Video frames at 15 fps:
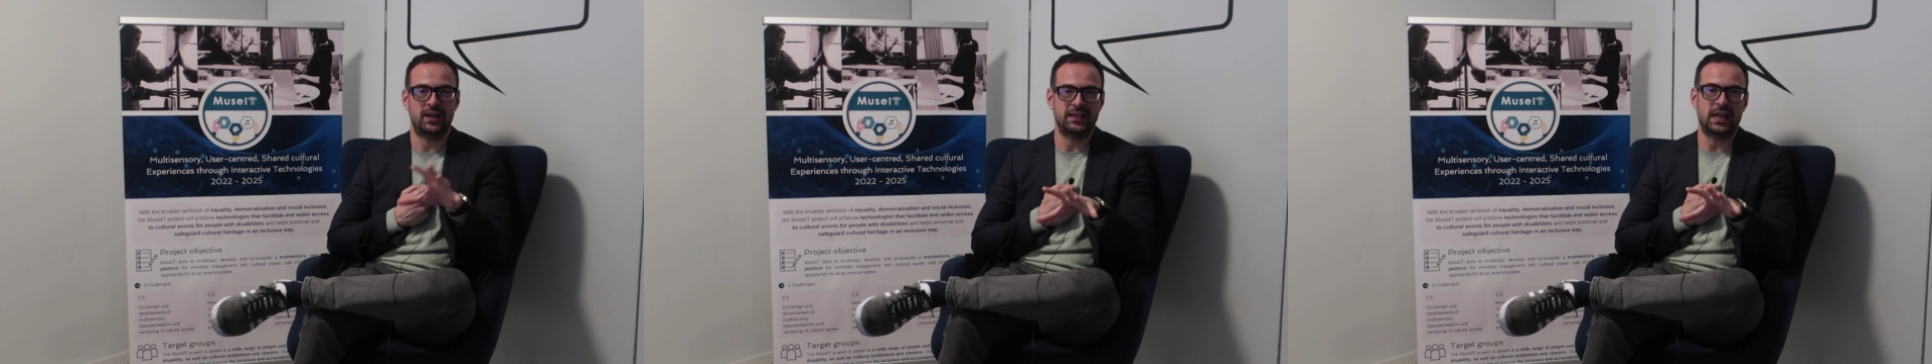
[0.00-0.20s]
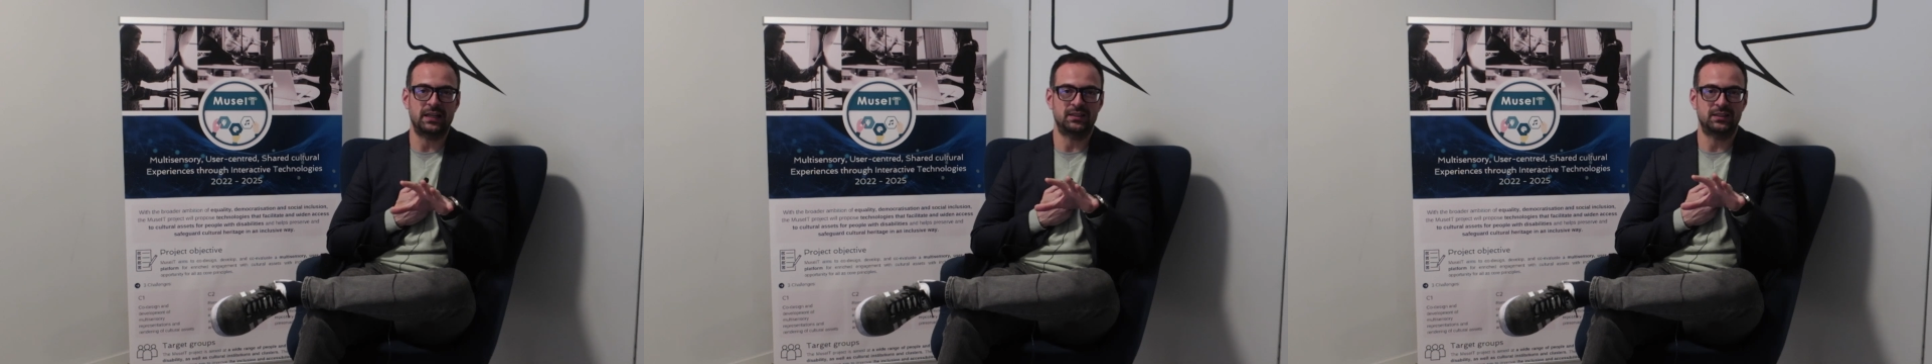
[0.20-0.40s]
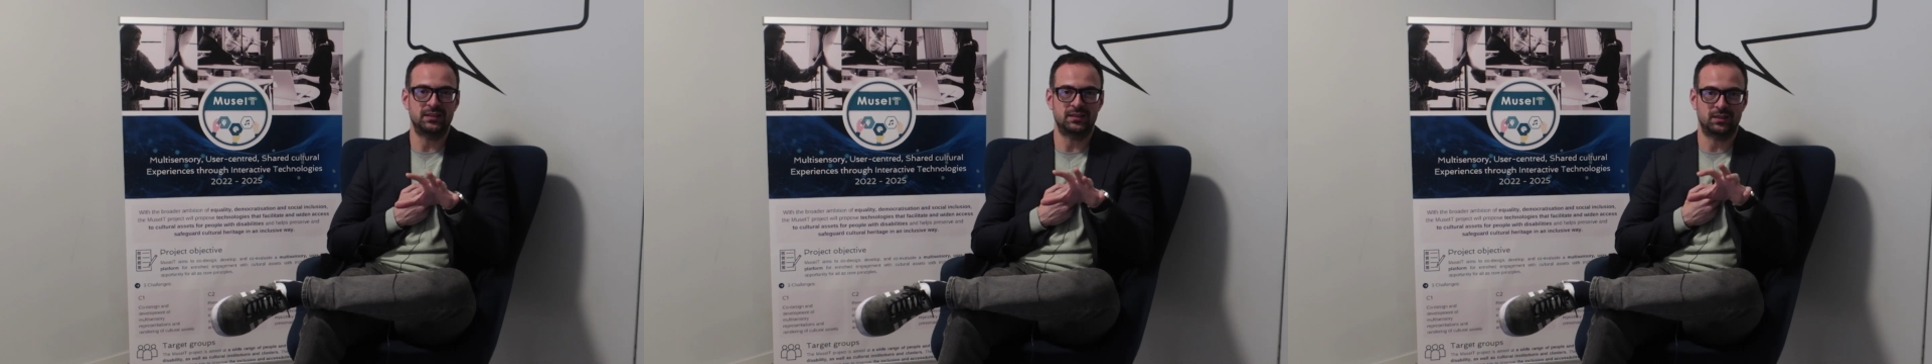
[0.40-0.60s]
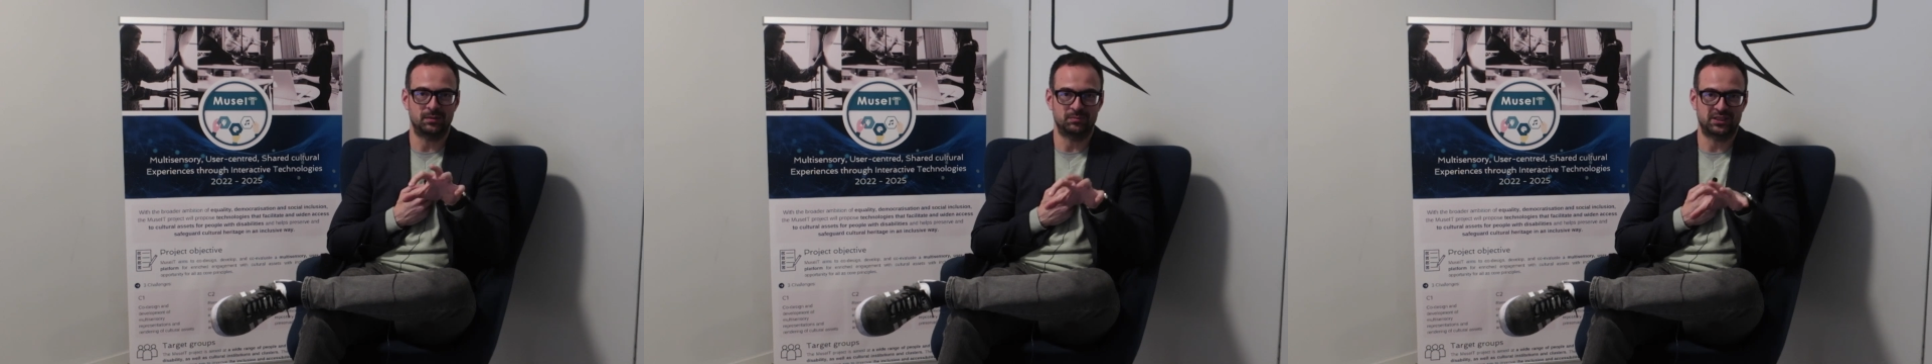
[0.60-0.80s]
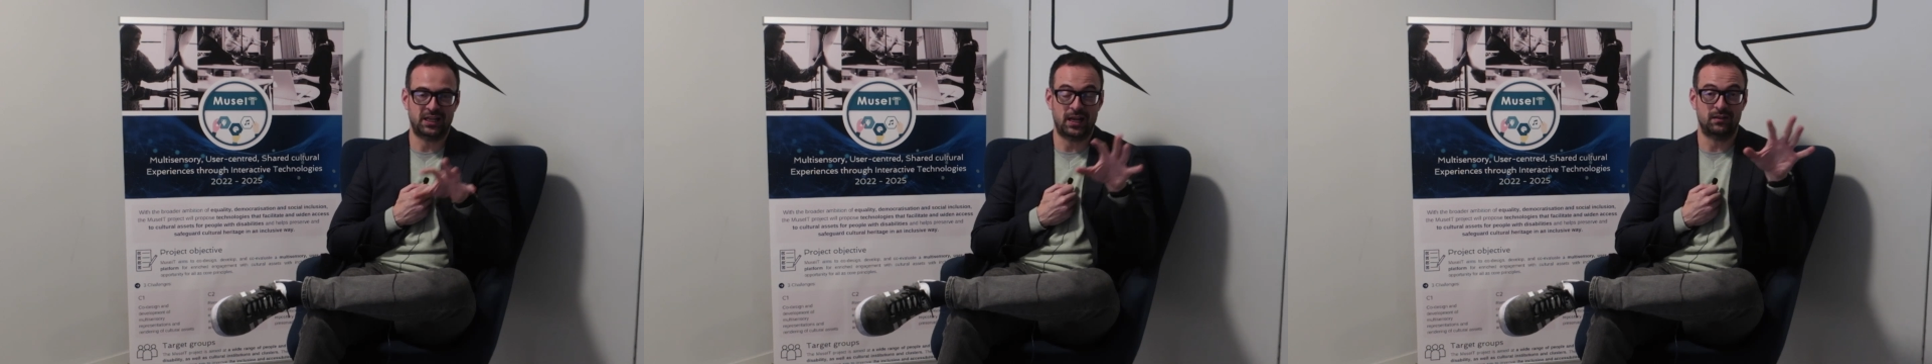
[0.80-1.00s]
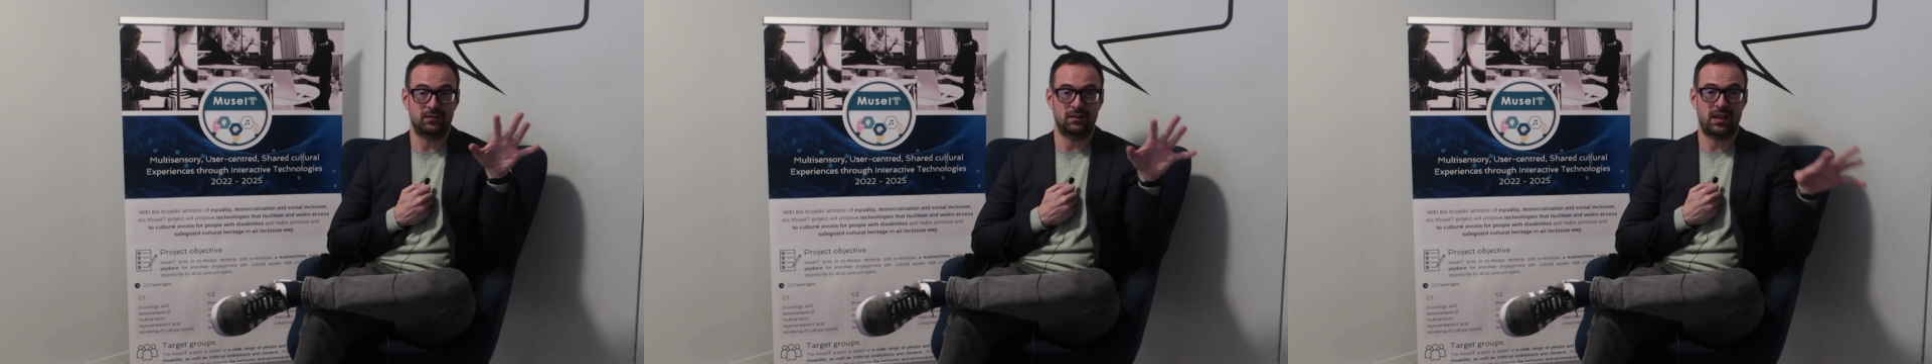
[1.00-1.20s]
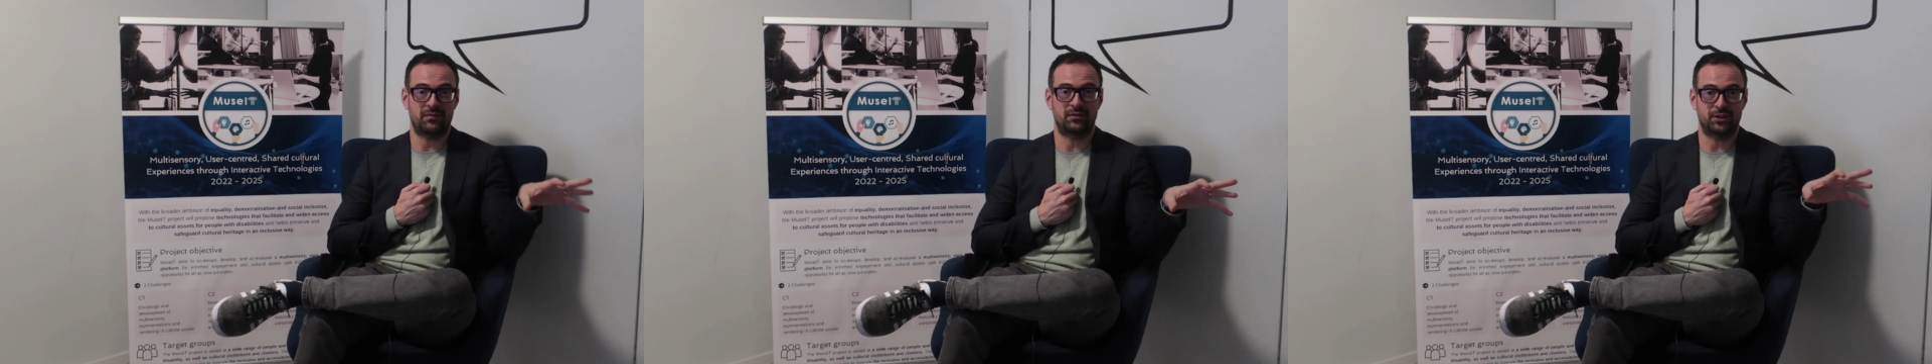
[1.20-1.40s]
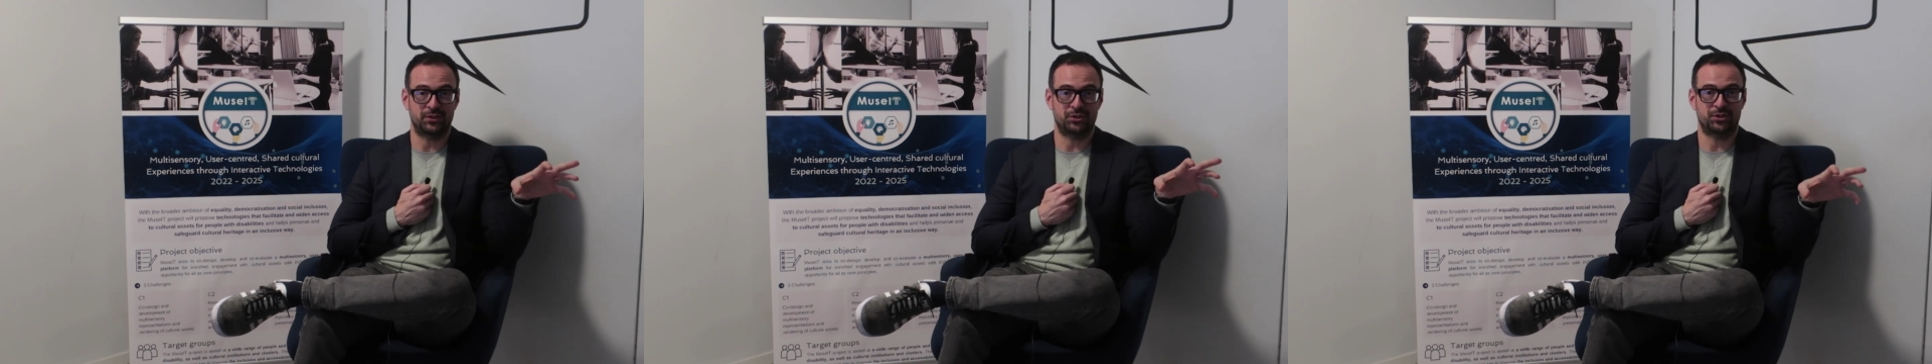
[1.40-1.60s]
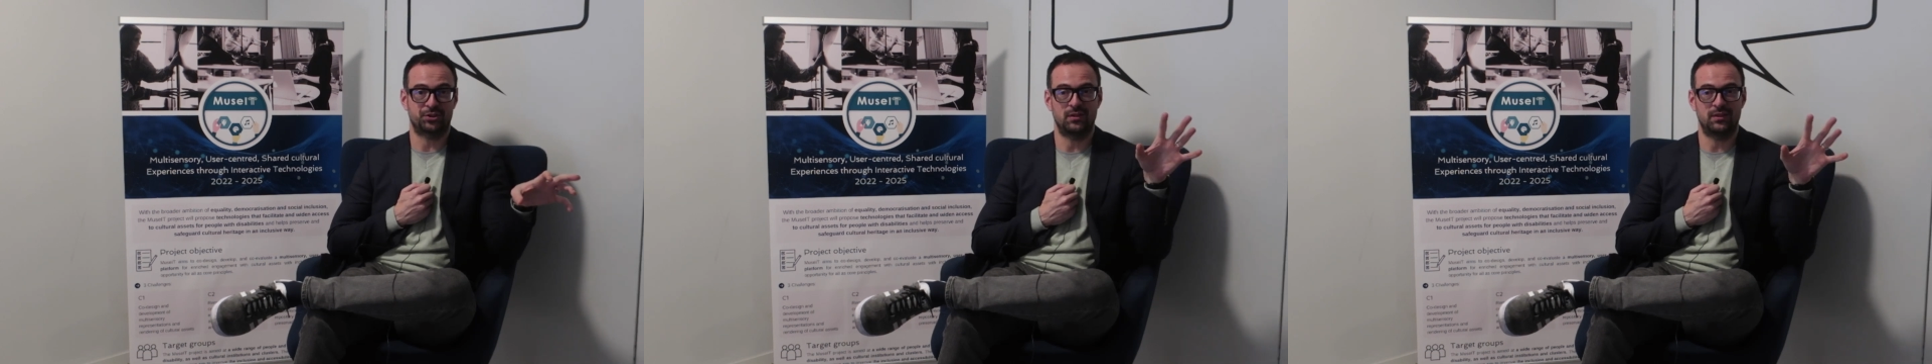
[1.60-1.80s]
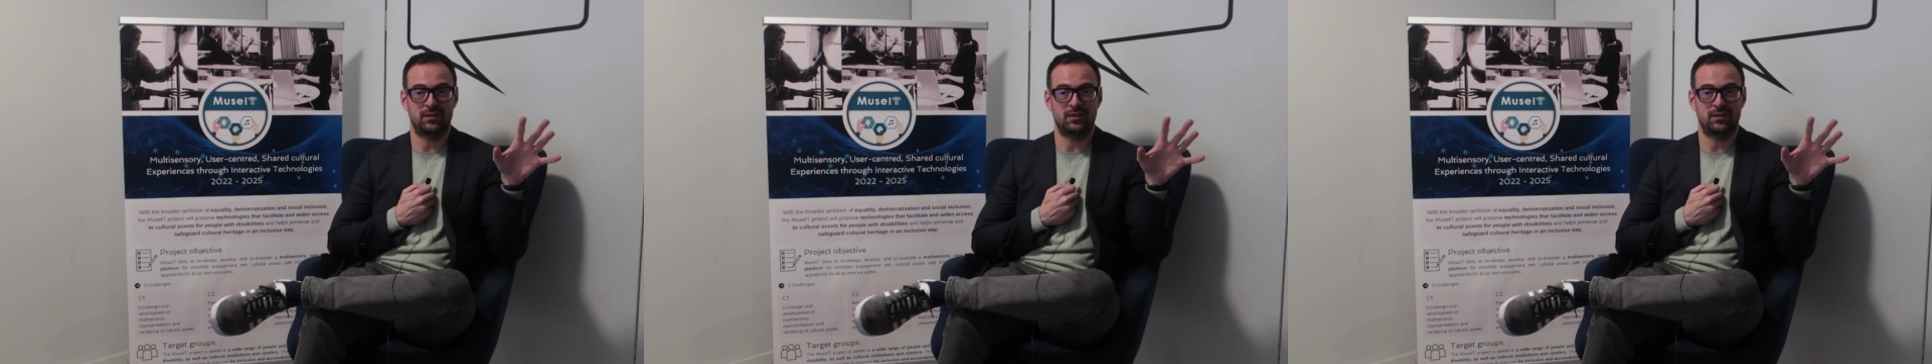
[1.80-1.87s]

AI systems can leverage